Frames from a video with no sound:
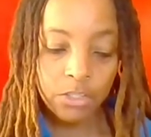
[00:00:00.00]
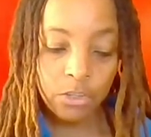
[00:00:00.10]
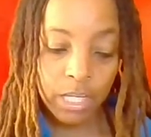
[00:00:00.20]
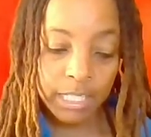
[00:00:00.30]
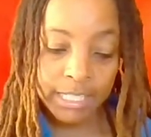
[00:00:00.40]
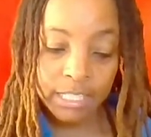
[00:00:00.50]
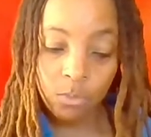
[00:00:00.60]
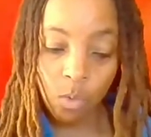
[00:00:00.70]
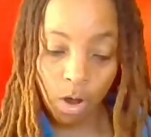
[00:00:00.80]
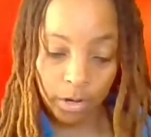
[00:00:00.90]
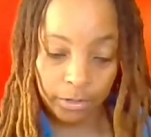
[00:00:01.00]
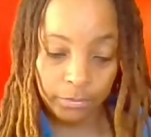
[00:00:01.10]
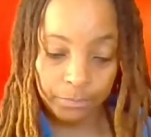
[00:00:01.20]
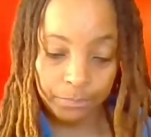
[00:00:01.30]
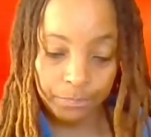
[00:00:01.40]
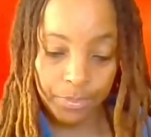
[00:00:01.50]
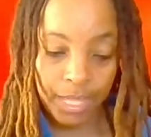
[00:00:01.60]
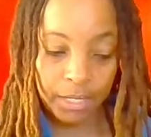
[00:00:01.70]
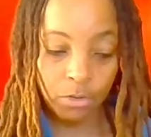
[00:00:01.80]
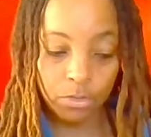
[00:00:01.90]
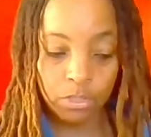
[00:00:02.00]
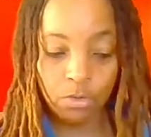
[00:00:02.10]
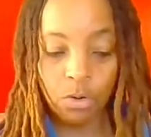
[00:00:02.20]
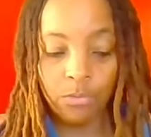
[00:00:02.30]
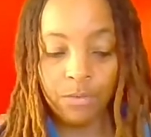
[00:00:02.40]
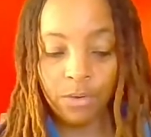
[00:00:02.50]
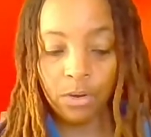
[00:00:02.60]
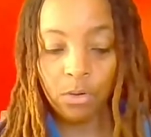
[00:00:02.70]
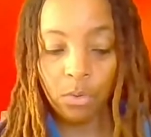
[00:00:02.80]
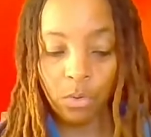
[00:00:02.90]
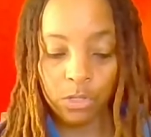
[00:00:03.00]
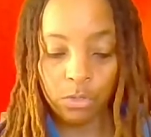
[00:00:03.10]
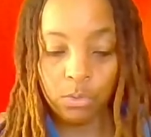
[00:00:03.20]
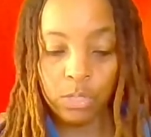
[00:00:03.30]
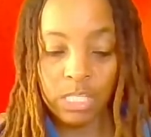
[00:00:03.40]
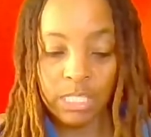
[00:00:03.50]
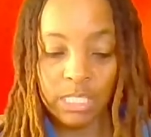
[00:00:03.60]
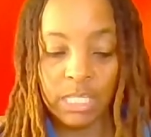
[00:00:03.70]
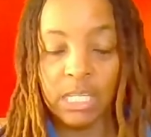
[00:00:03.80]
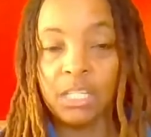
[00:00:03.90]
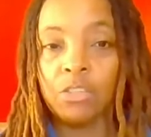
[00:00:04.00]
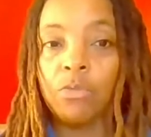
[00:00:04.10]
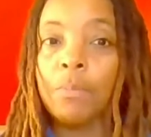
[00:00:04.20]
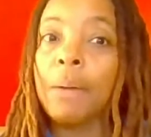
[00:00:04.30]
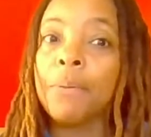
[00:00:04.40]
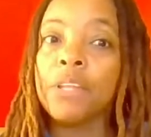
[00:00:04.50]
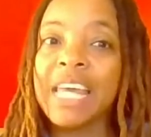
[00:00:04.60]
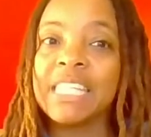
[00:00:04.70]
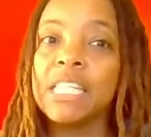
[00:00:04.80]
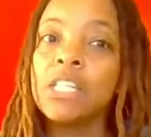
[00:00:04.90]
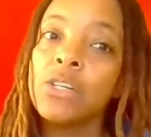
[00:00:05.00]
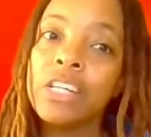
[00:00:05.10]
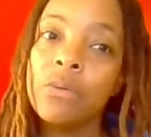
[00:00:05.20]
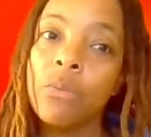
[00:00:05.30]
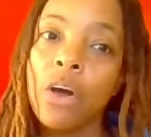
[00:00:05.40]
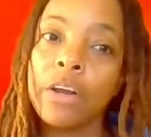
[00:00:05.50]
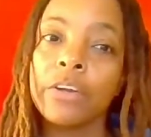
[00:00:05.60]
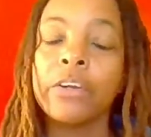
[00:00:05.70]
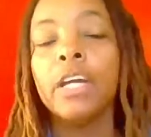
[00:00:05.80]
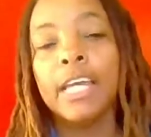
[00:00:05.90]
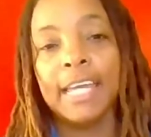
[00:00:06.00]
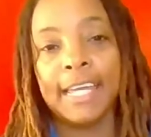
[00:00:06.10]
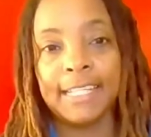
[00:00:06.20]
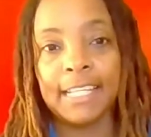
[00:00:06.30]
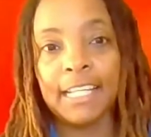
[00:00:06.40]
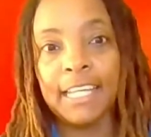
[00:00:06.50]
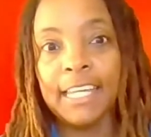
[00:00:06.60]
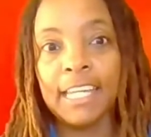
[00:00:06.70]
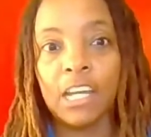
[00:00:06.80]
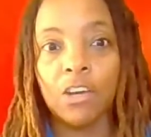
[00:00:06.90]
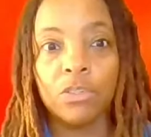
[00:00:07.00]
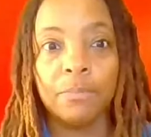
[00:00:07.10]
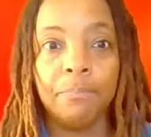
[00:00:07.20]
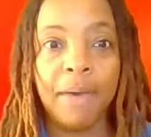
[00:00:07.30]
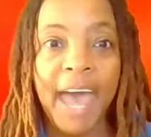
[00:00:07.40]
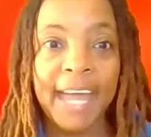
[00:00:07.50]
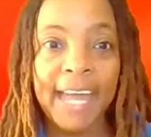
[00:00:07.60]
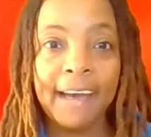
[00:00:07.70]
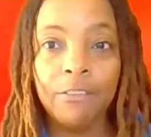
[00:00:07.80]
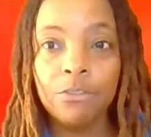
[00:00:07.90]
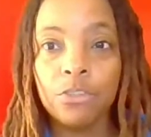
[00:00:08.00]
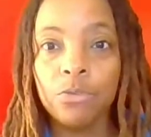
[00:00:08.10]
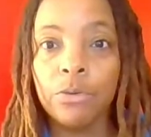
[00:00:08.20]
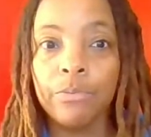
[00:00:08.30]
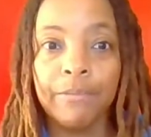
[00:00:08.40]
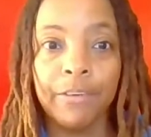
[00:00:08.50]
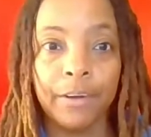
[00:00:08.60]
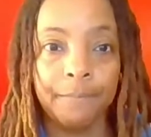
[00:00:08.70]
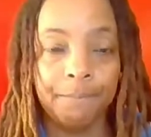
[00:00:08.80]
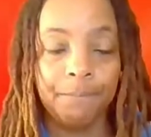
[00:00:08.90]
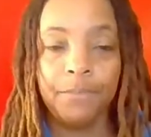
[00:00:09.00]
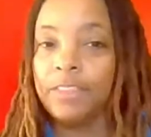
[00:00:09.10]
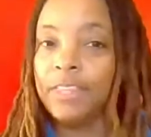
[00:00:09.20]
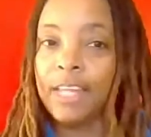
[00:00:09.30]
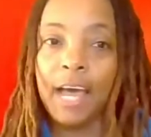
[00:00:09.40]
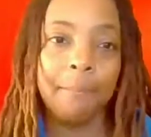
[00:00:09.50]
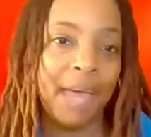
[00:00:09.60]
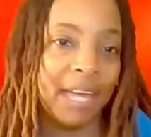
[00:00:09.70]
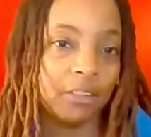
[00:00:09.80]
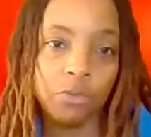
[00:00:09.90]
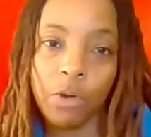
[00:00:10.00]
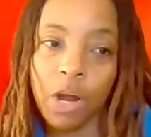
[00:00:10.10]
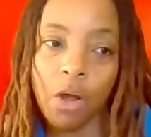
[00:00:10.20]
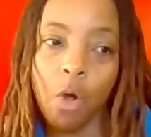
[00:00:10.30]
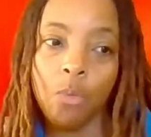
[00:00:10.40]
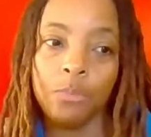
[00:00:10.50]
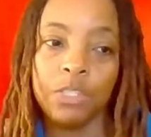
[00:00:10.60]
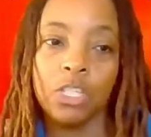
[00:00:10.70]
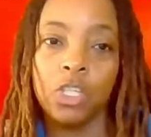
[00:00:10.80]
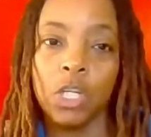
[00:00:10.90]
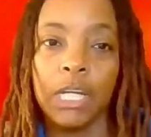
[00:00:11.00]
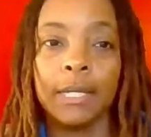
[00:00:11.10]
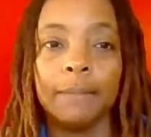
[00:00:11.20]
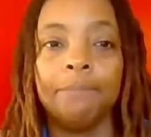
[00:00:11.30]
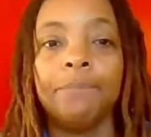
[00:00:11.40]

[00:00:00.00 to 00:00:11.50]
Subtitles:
So the cleaned water then goes into a river or to the sea. So remember, that's the dirty water. It gets cleaned and it goes back out to the river, not back to our homes to drink.